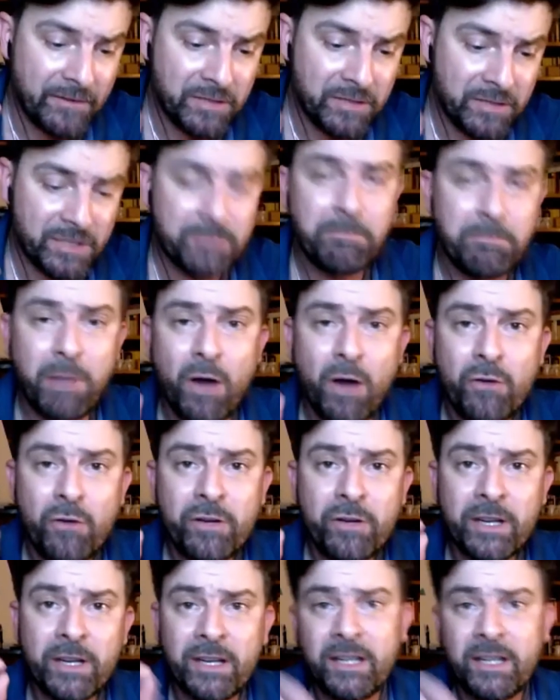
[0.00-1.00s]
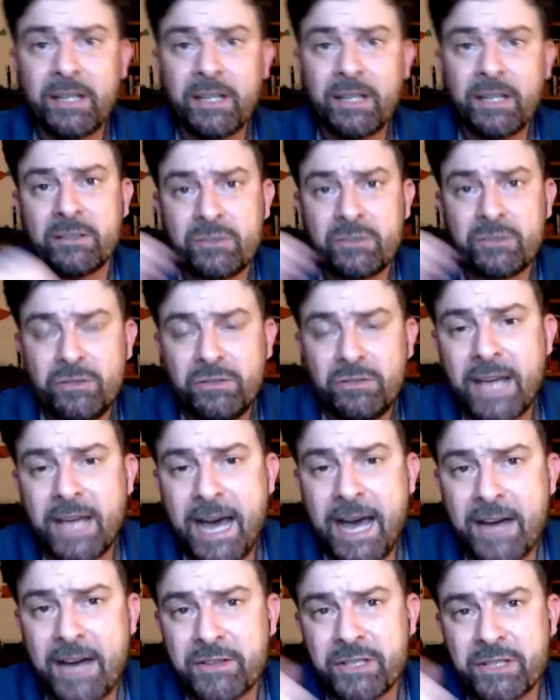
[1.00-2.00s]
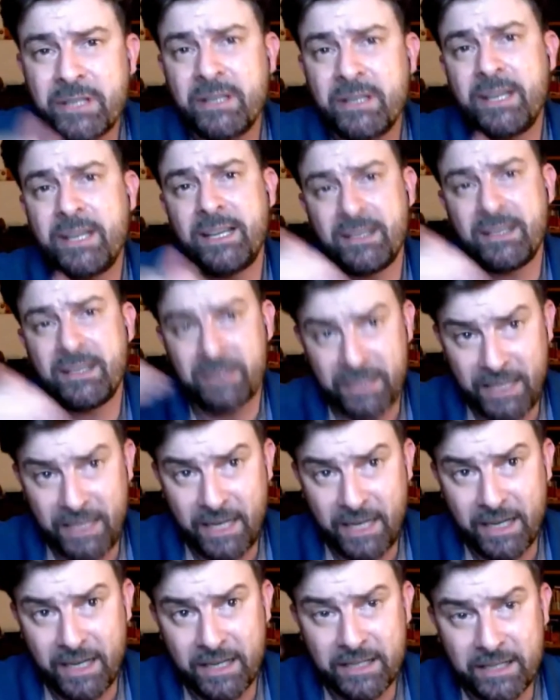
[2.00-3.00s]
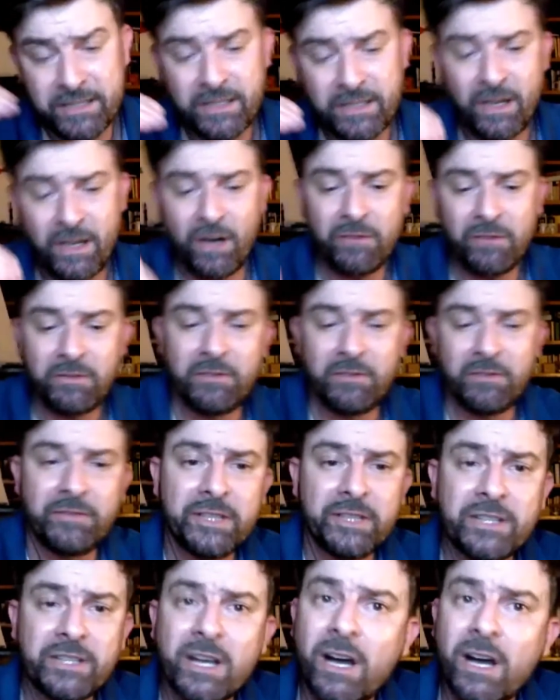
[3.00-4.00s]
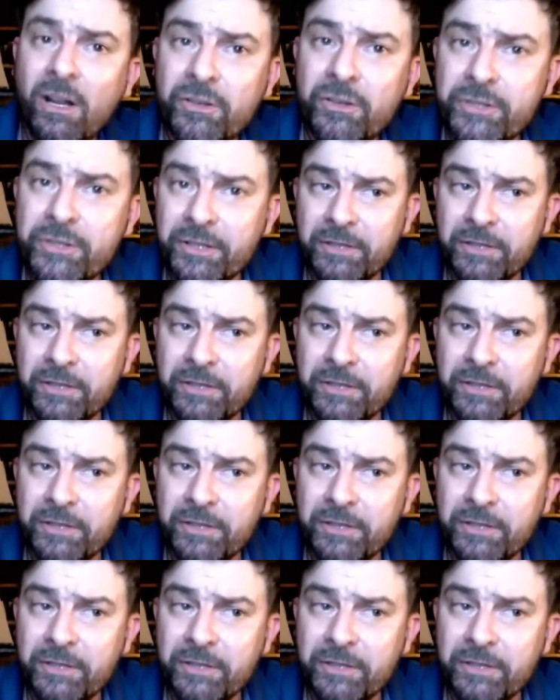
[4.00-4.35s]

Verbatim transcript: language spoken in 2,000 years of viticulture.